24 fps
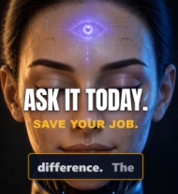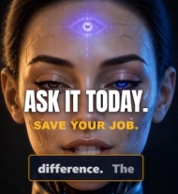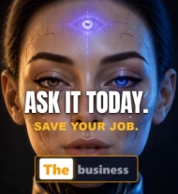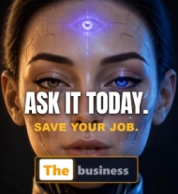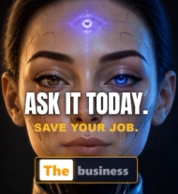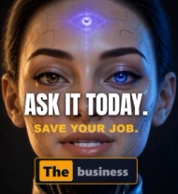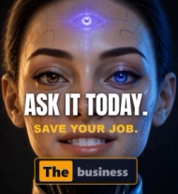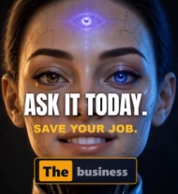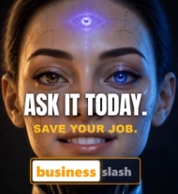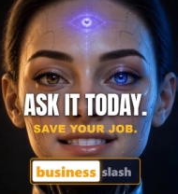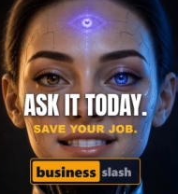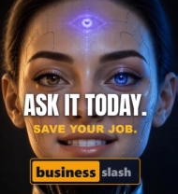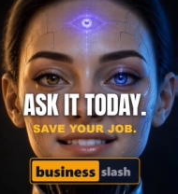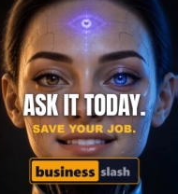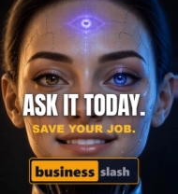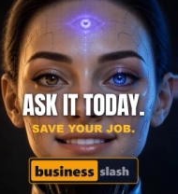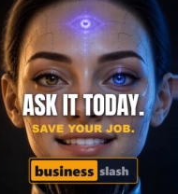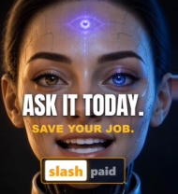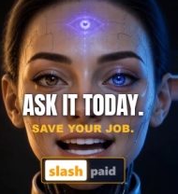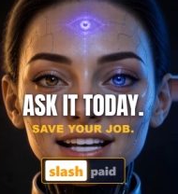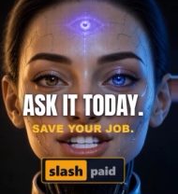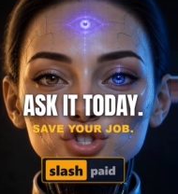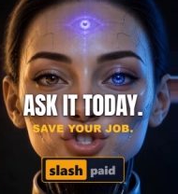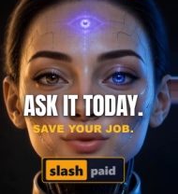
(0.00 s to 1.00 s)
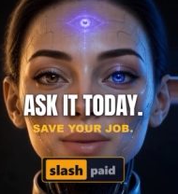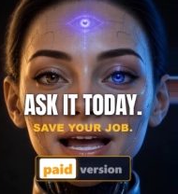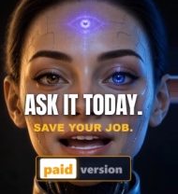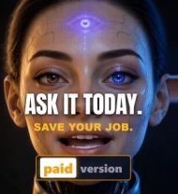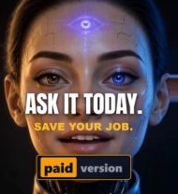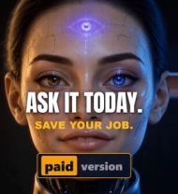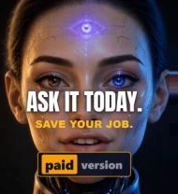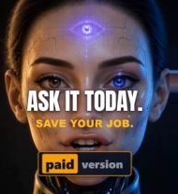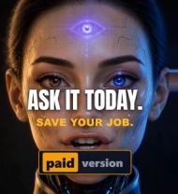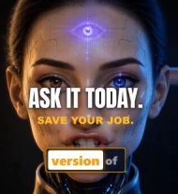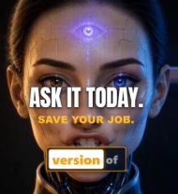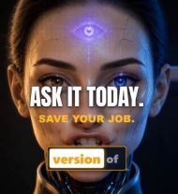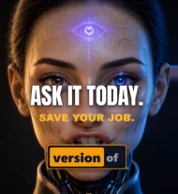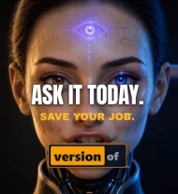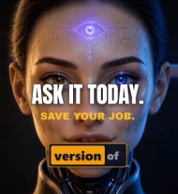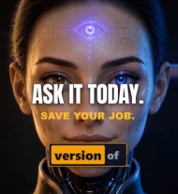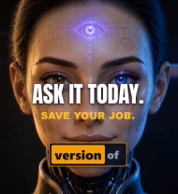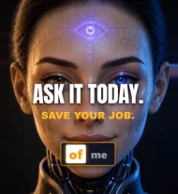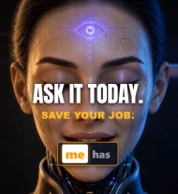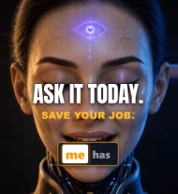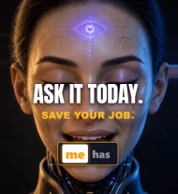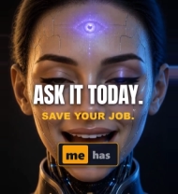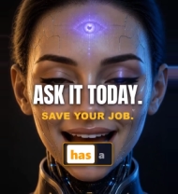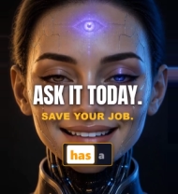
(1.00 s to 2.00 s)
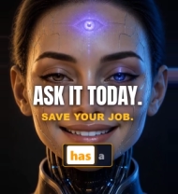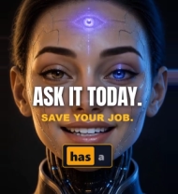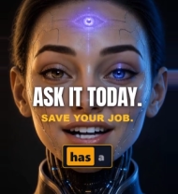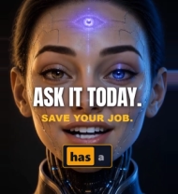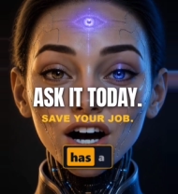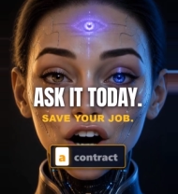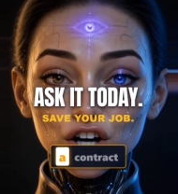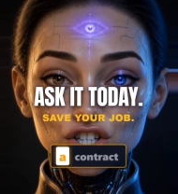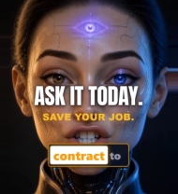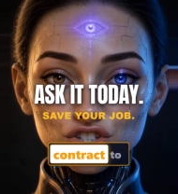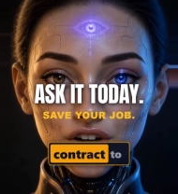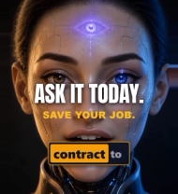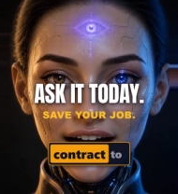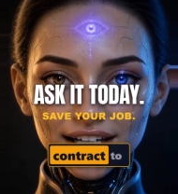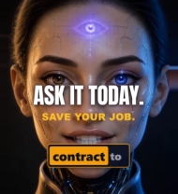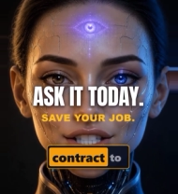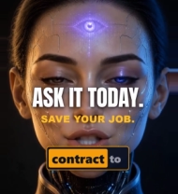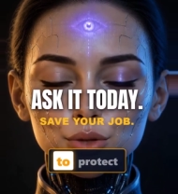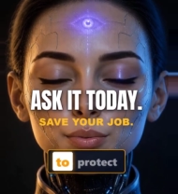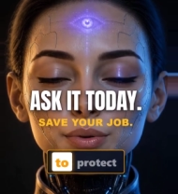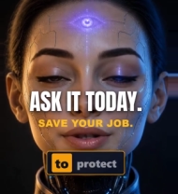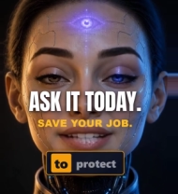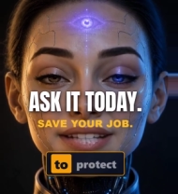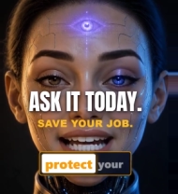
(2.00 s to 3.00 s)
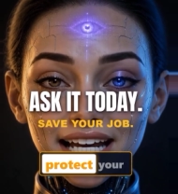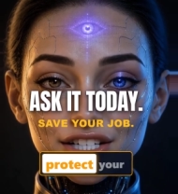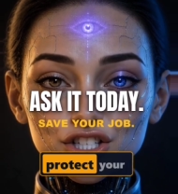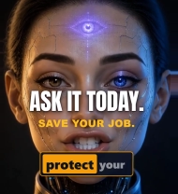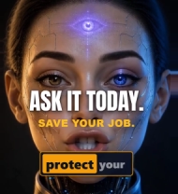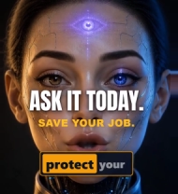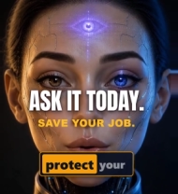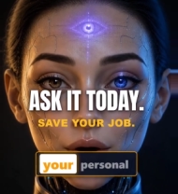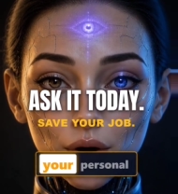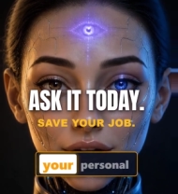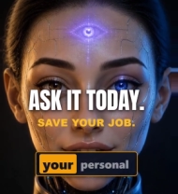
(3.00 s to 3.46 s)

The business/paid version of me has a contract to protect your